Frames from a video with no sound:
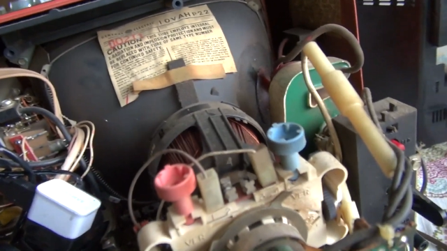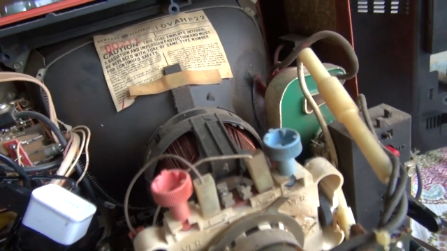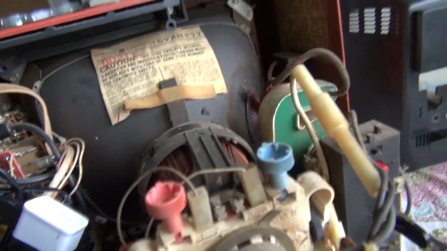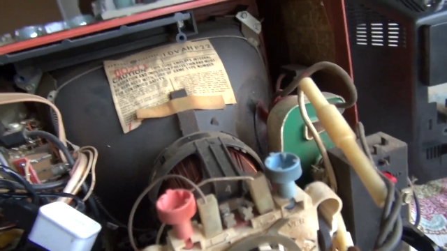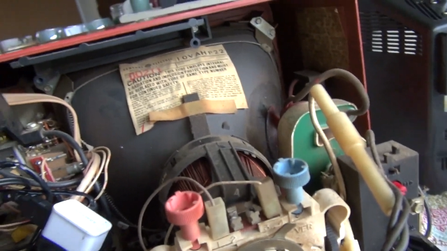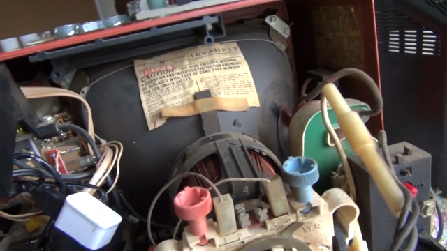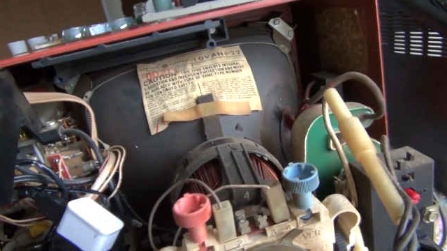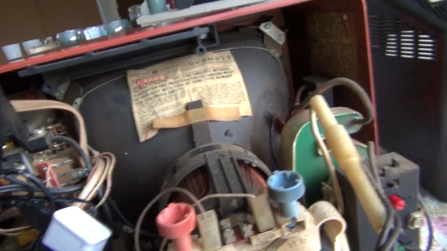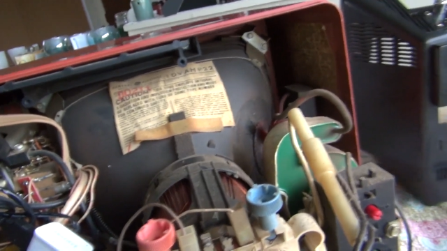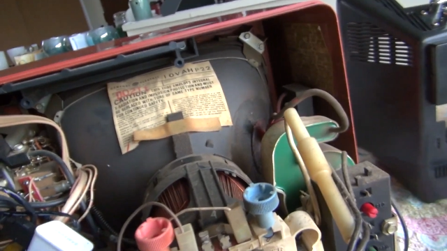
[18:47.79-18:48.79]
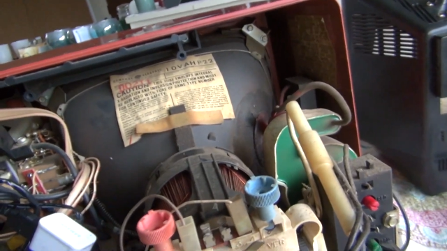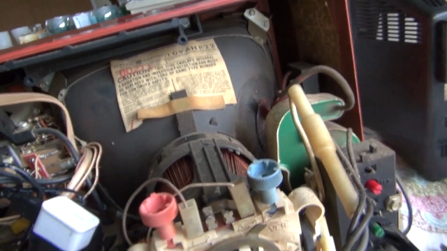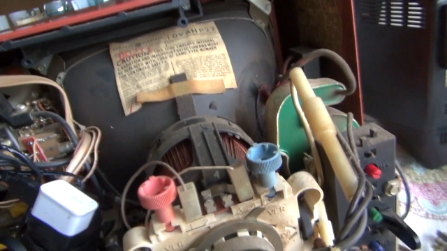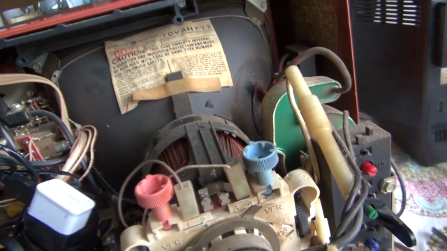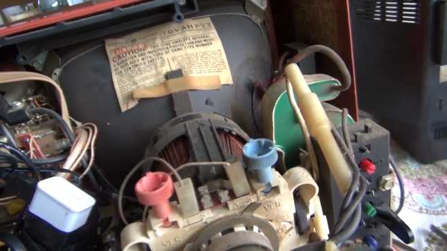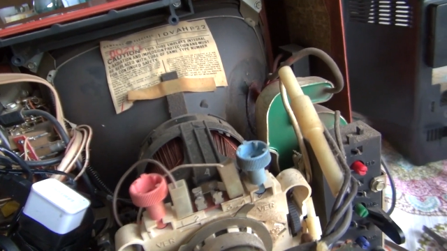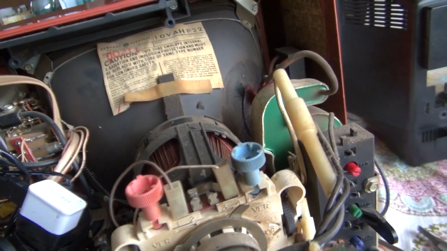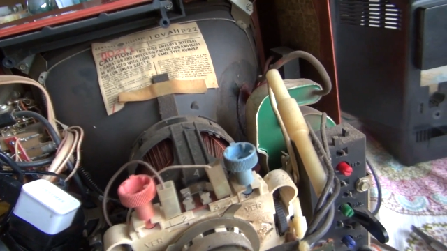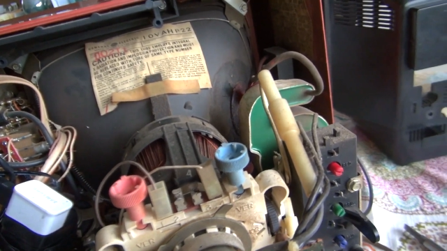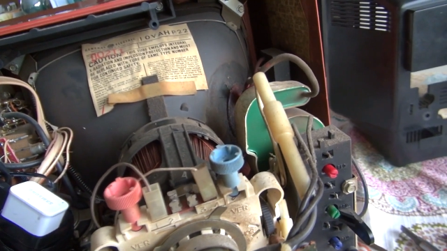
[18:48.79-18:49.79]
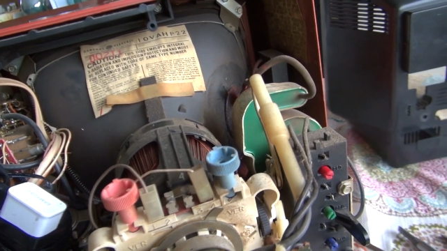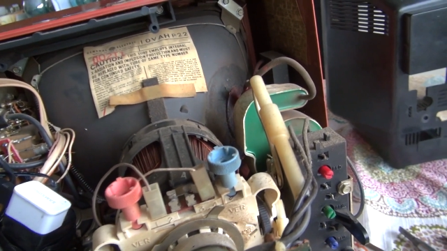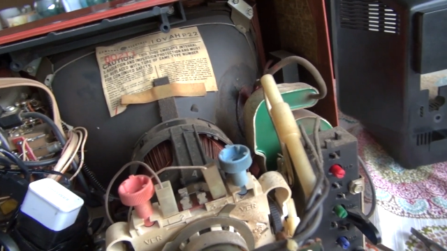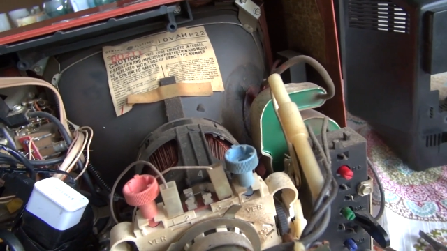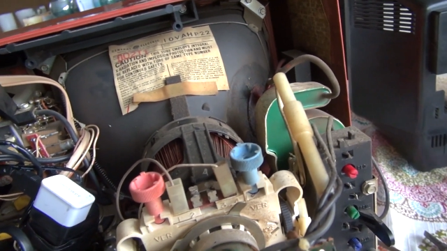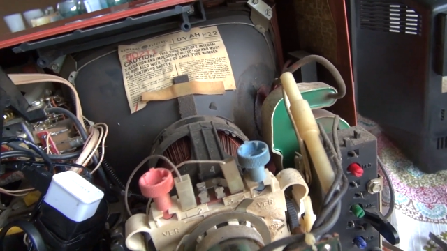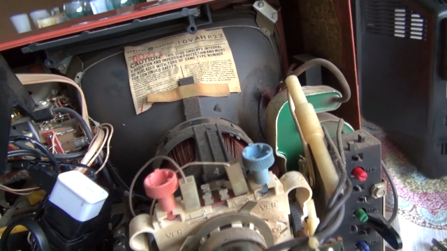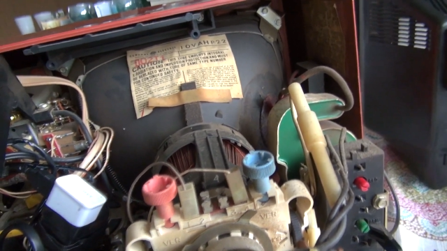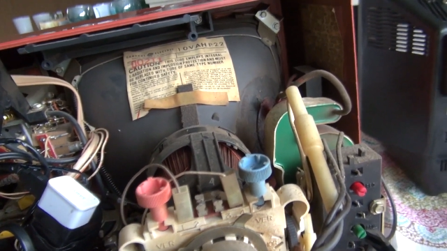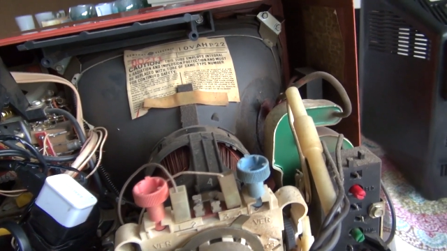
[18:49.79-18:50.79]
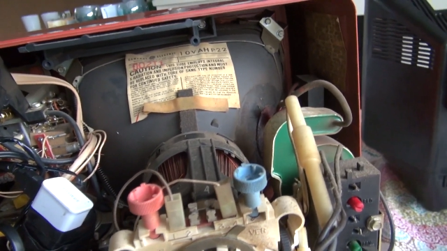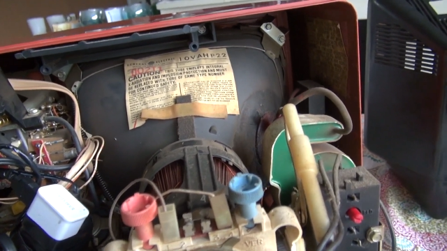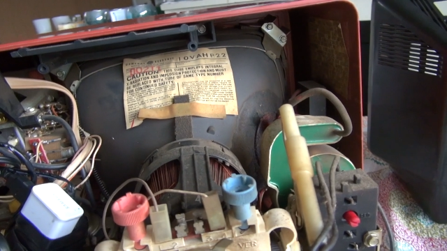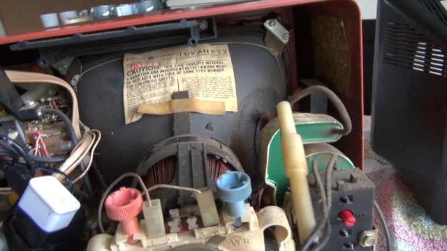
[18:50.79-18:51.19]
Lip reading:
No face is visible, so there are no lips to read.